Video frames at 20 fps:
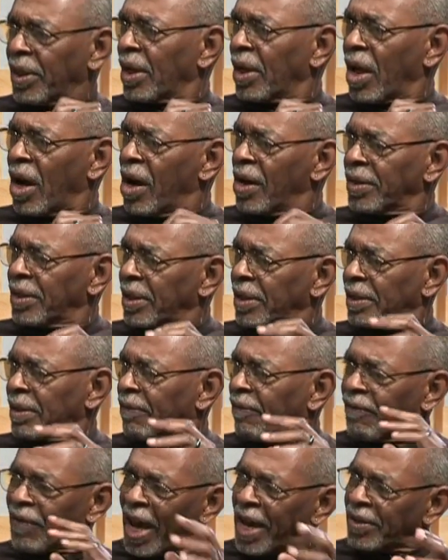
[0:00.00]
largest,
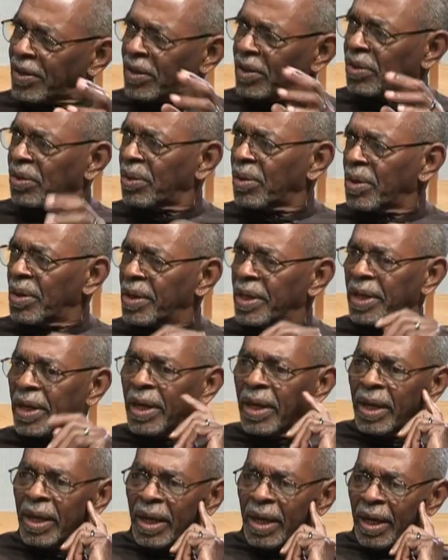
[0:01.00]
fastest growing
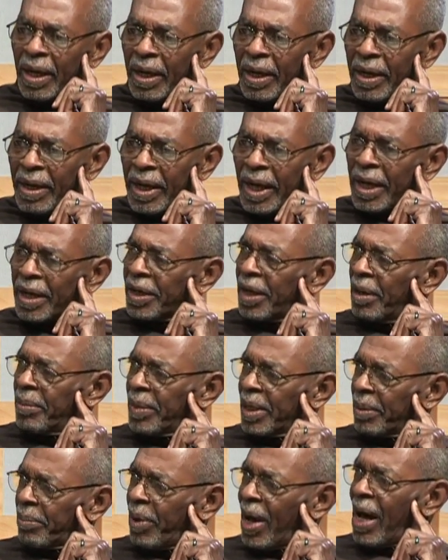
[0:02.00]

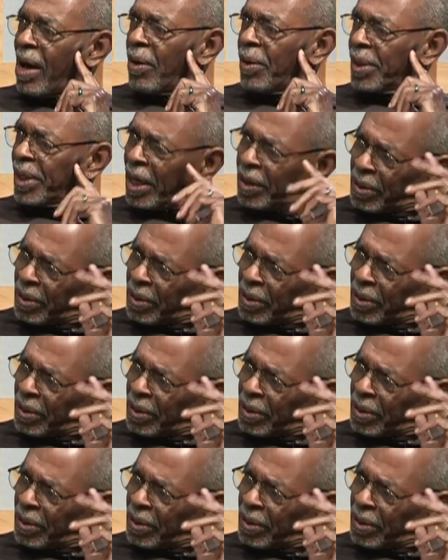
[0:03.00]
economic power, not